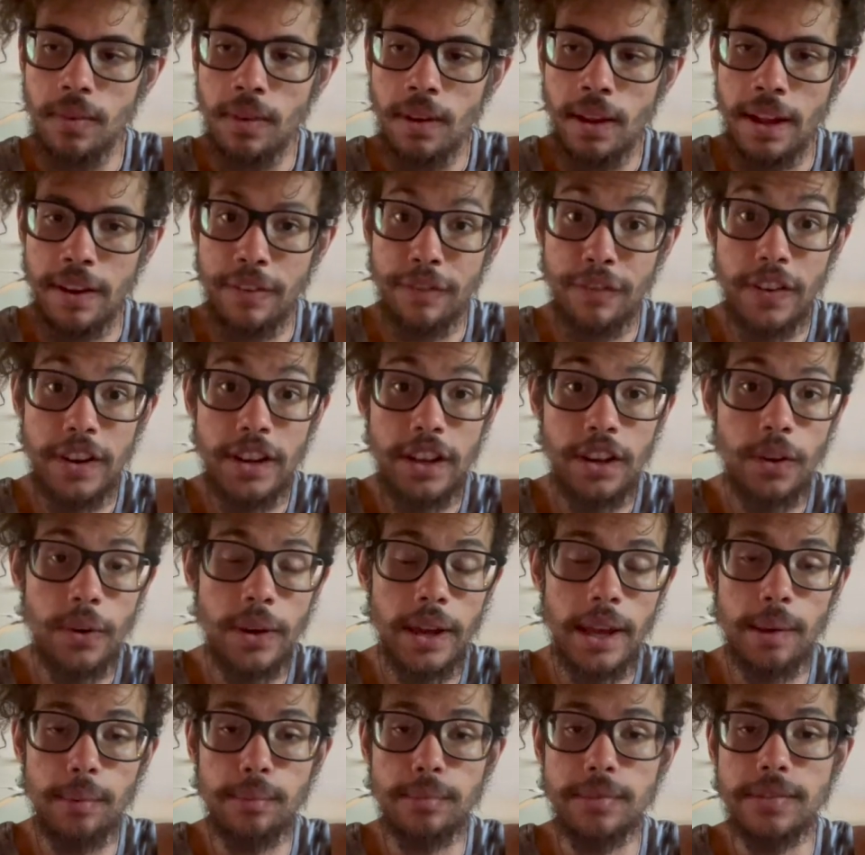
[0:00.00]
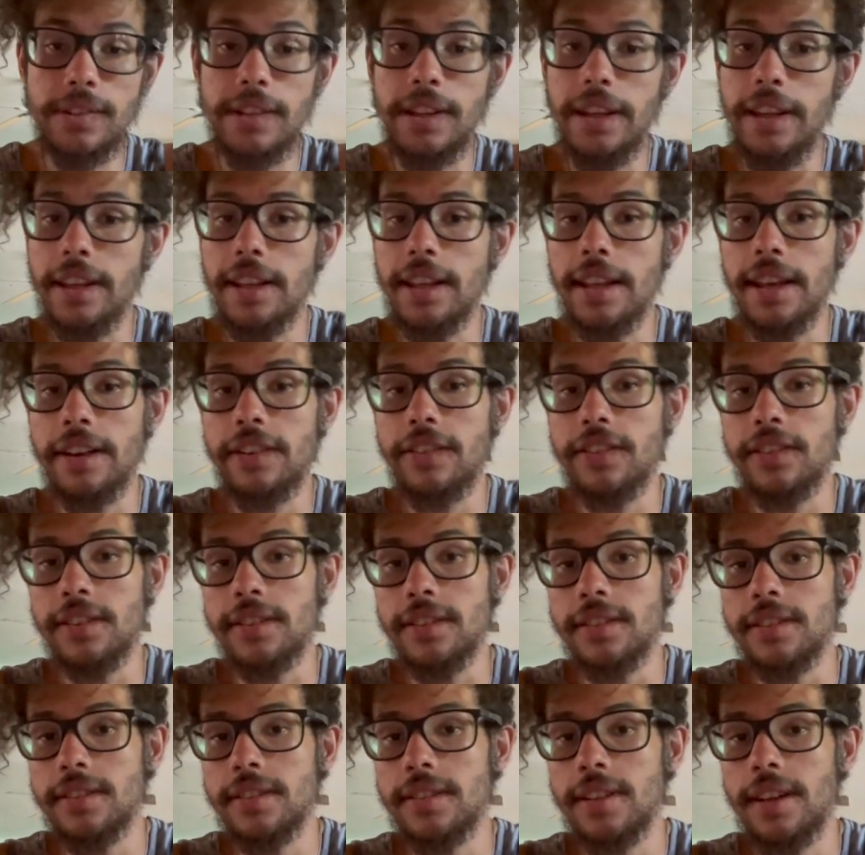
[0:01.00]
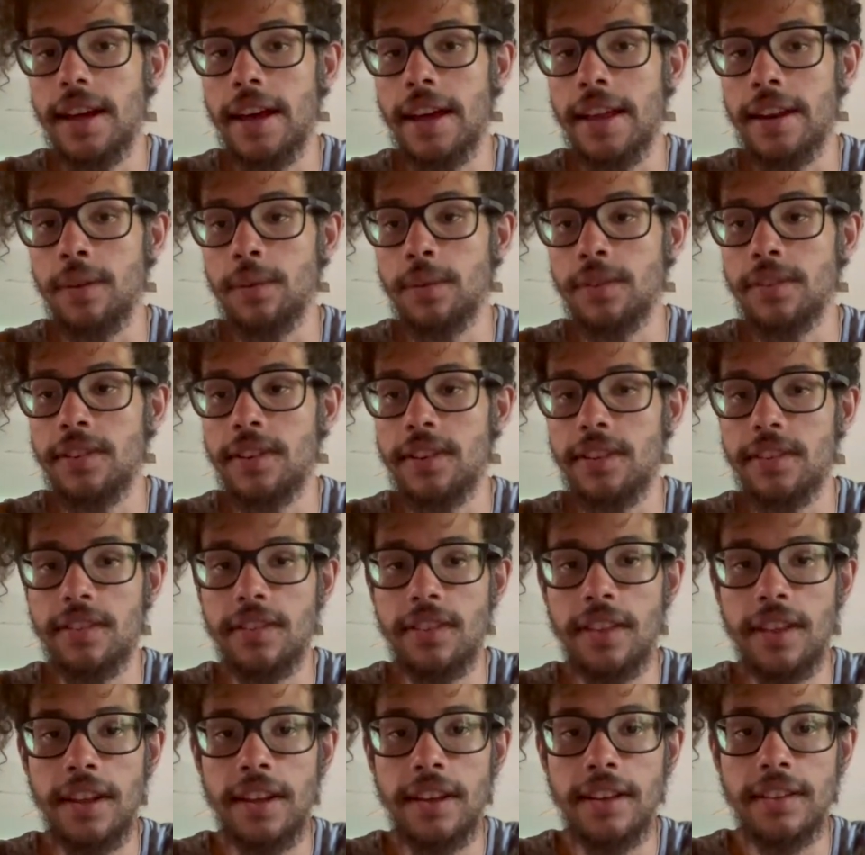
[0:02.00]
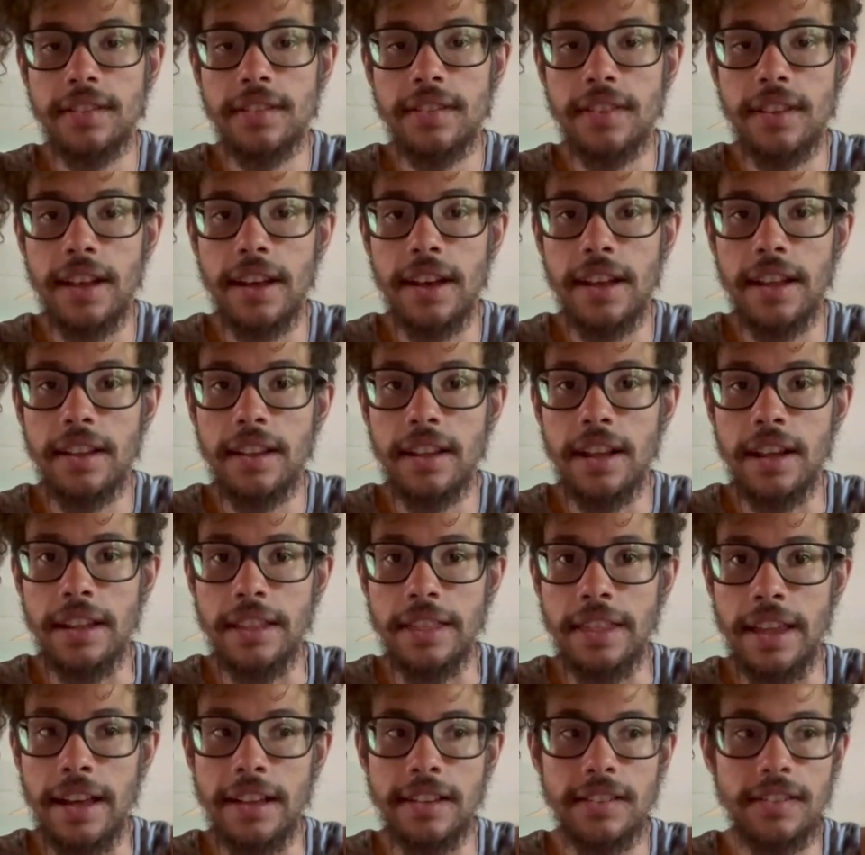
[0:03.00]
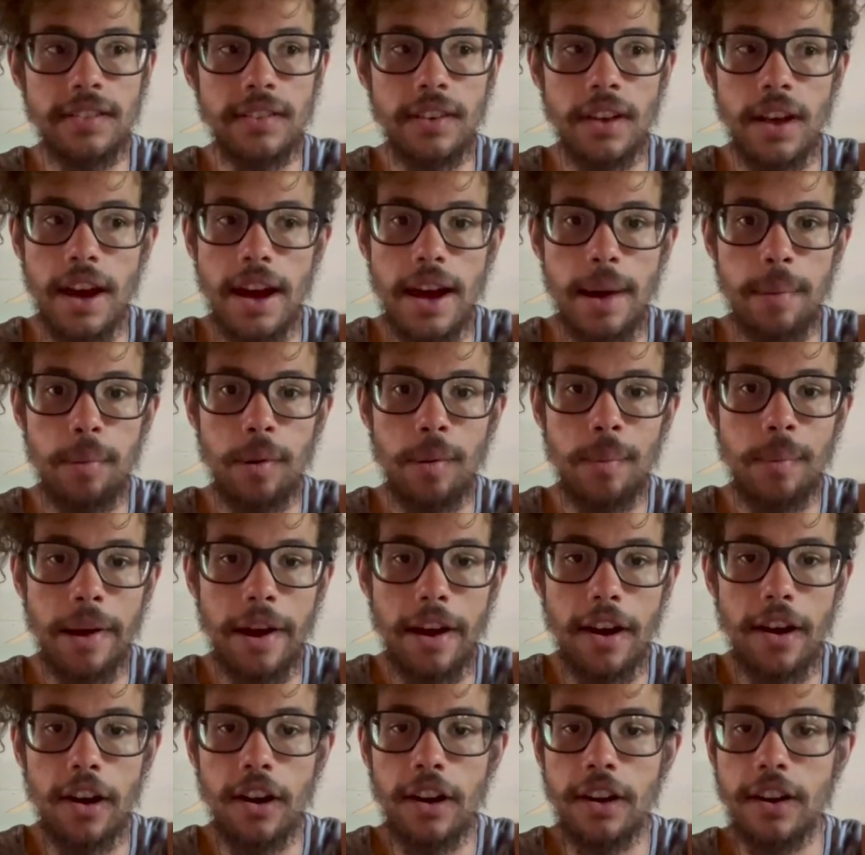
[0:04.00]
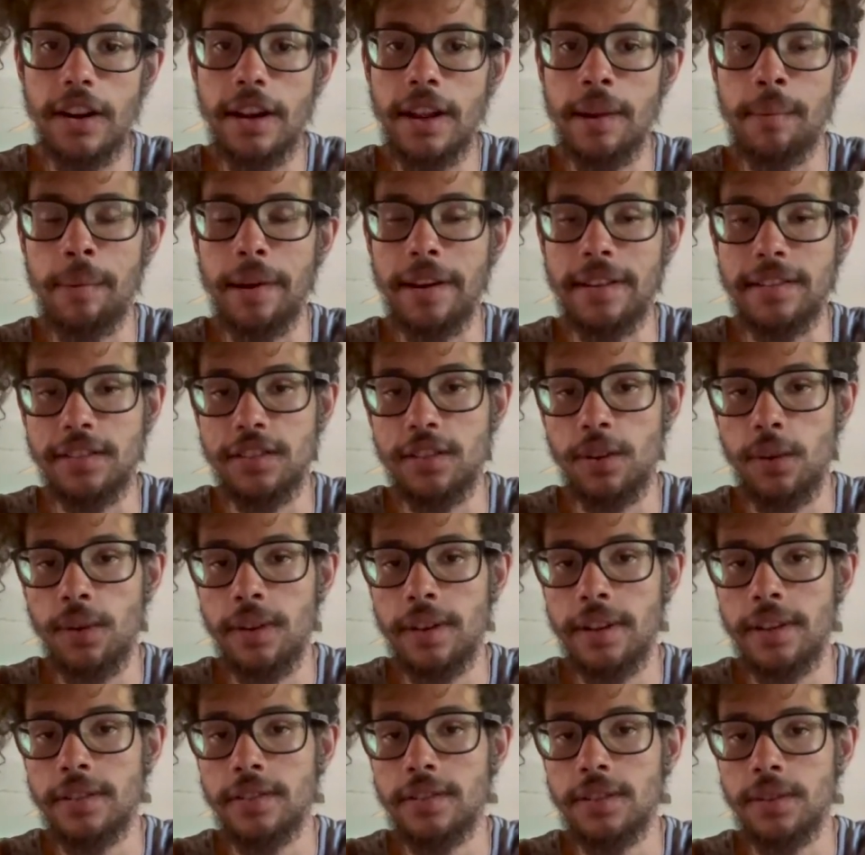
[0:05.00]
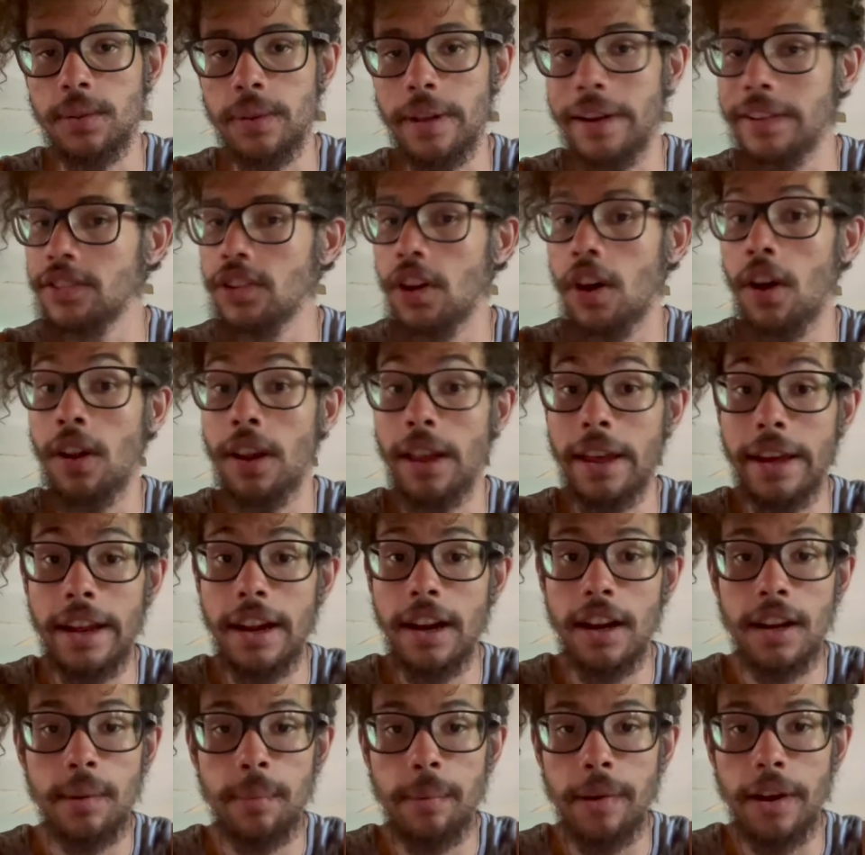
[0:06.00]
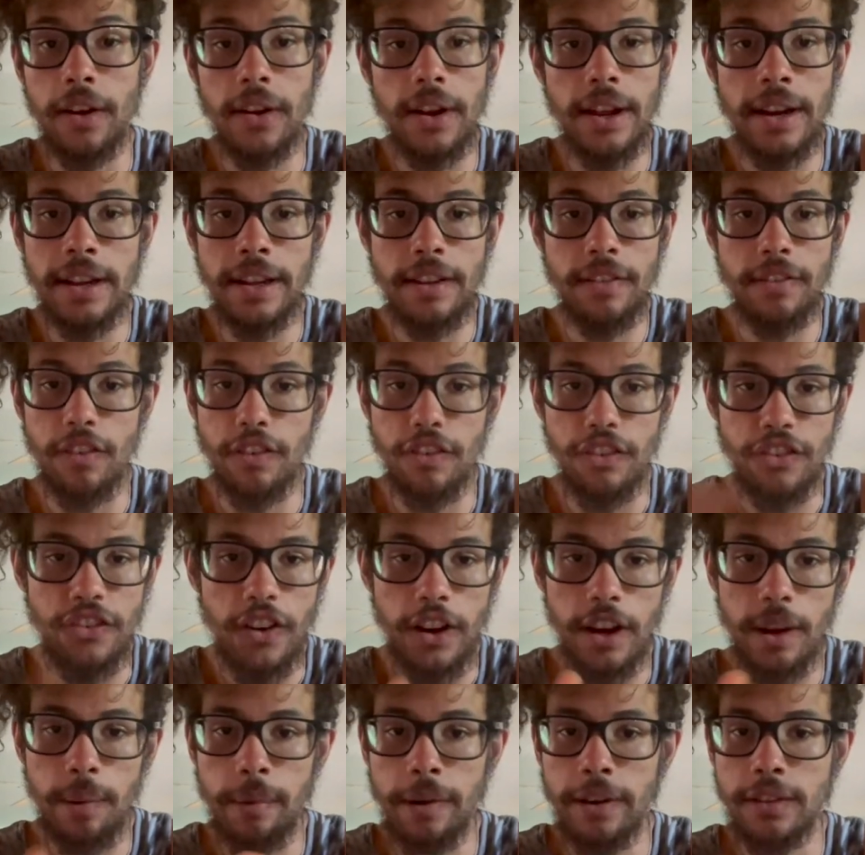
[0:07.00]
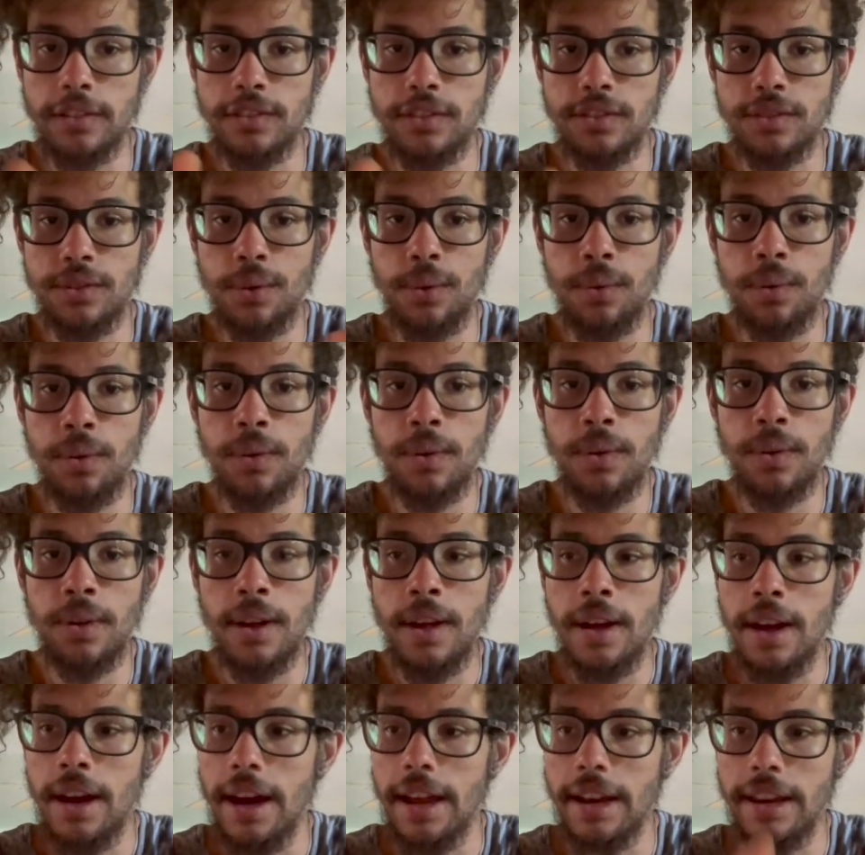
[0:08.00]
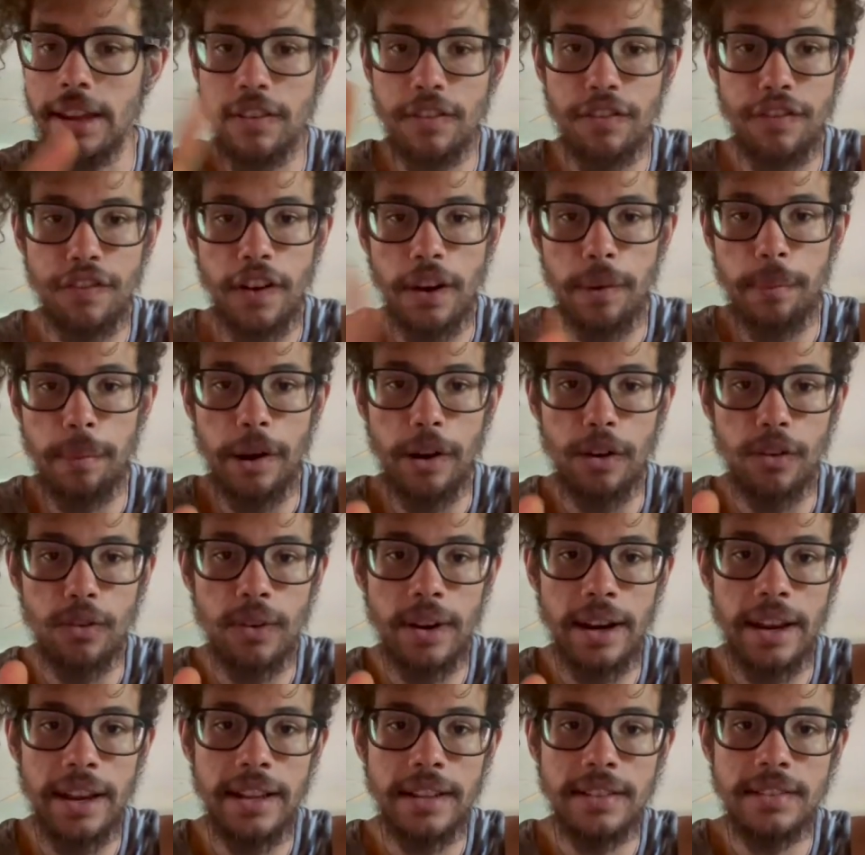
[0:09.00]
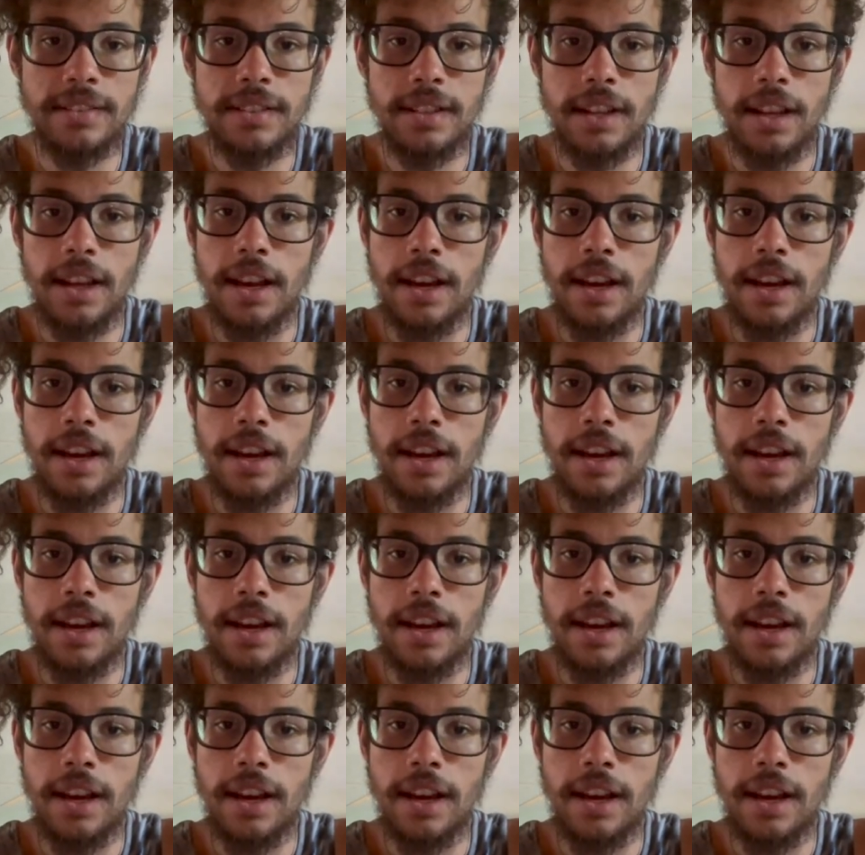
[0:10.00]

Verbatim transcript: and video games, League of Legends. And it was these things that, like, that's, I put my heart and my soul into. That's all I cared about. I didn't give a fuck about school. I didn't give a fuck about grades.